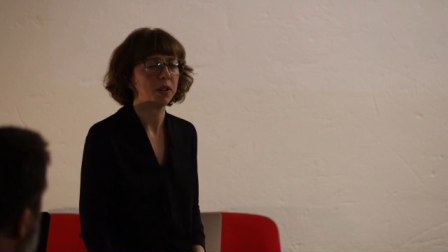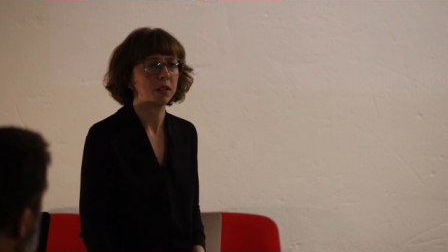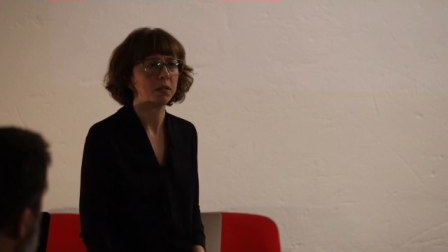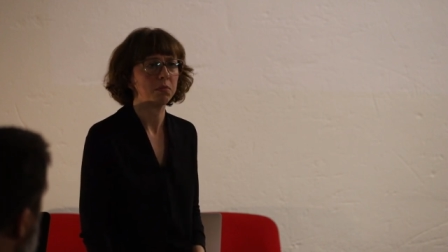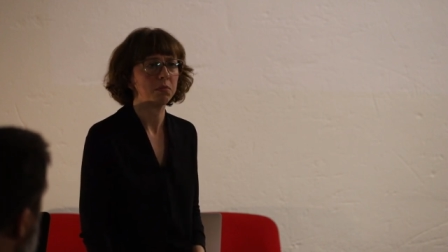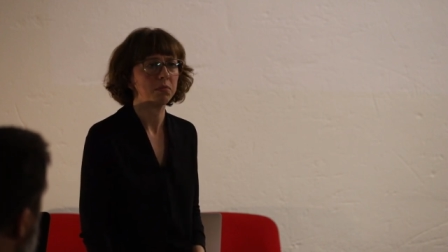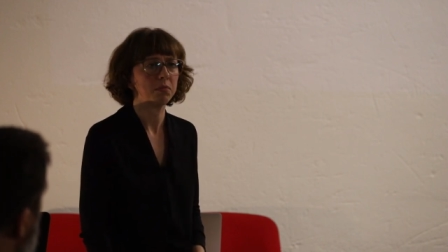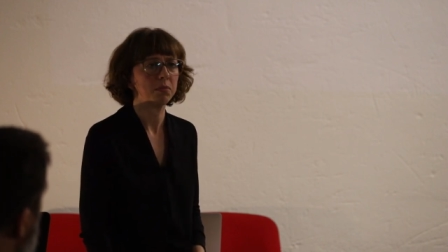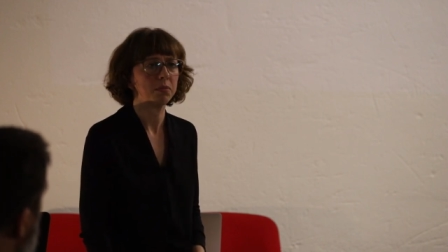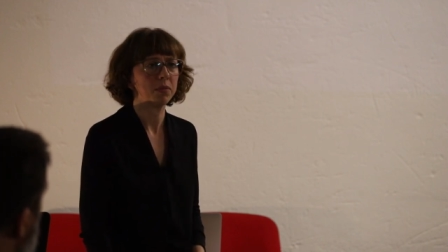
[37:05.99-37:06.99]
uh,
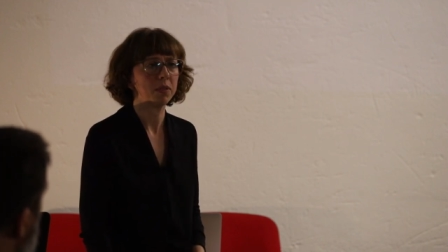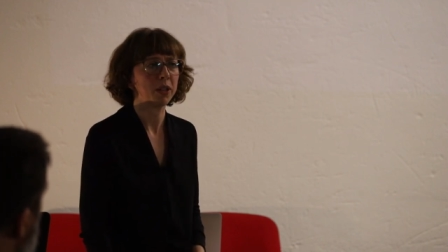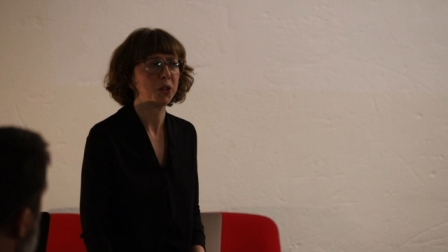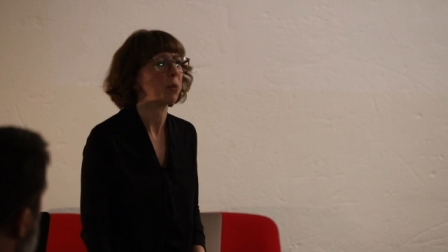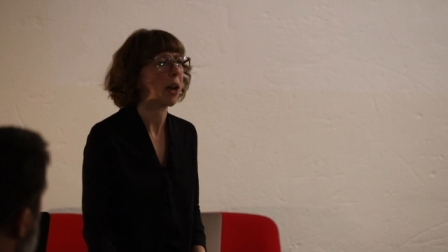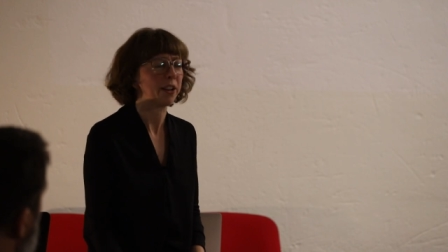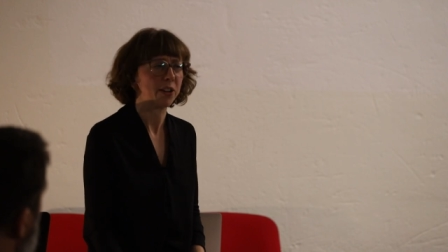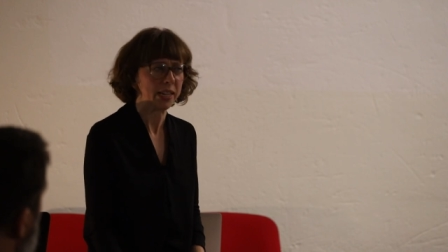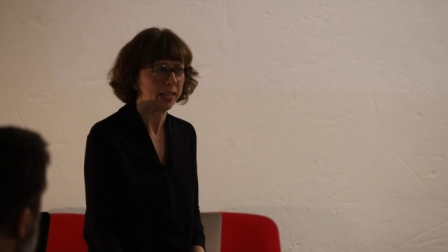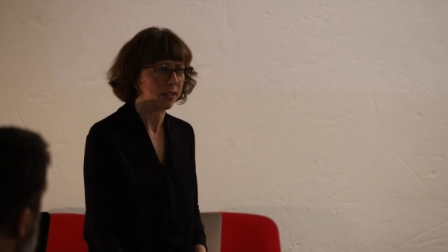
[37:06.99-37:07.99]
a
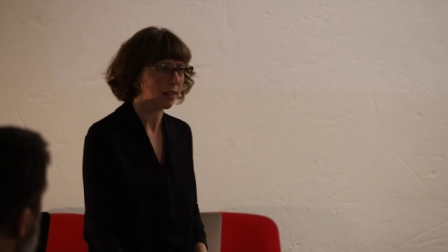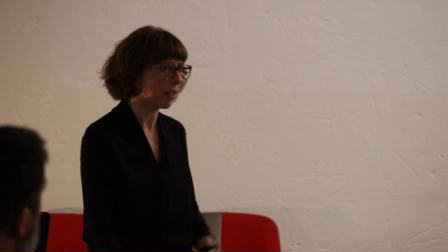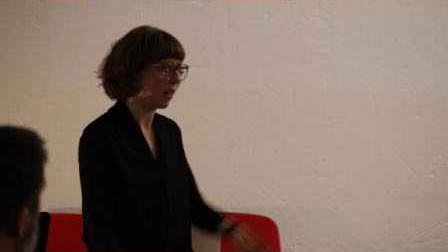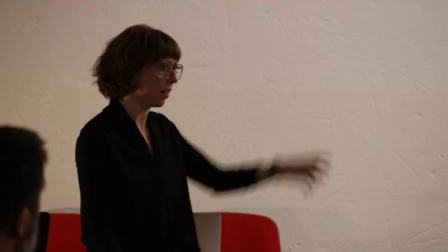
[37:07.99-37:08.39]
curator is